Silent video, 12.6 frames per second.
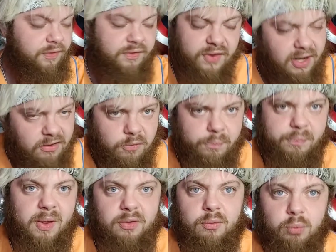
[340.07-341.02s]
The thing that's
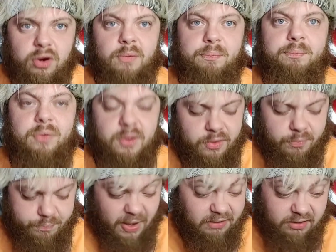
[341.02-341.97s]
one of the, the, the
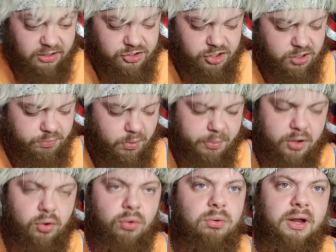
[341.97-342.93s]
best things you could probably
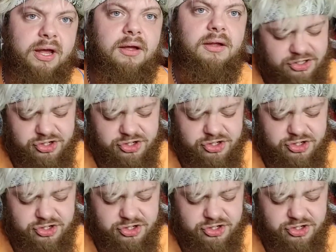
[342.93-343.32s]
call it.